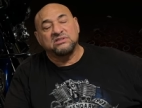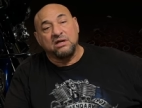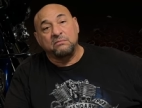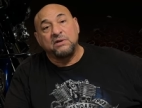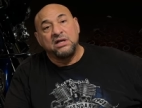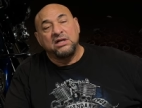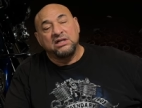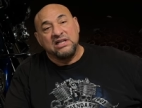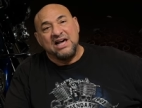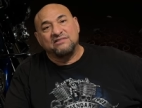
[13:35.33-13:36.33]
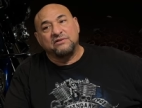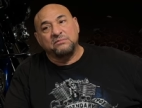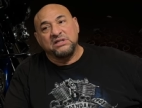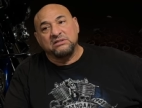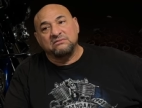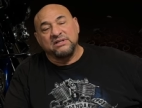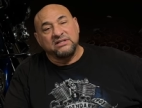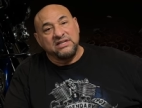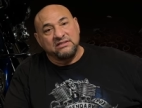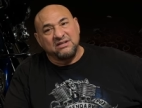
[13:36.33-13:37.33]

A lot of them in